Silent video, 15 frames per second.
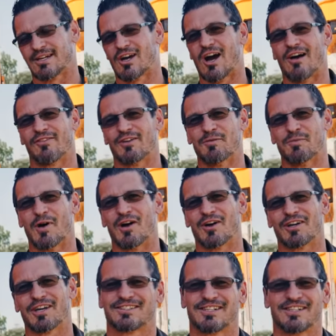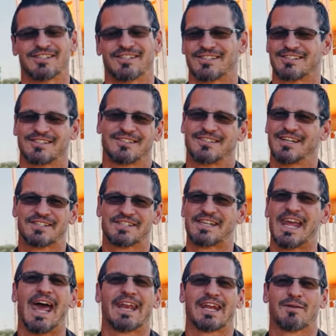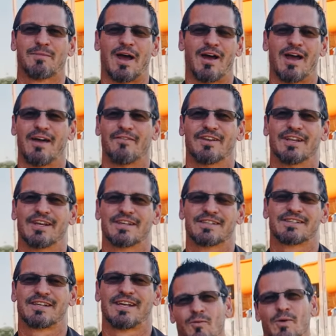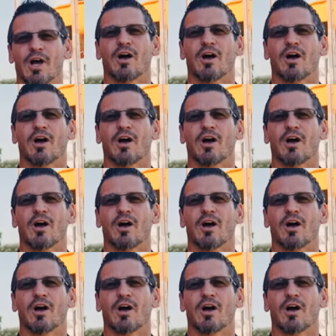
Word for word: coffin bunk. She's ecstatic about having this. We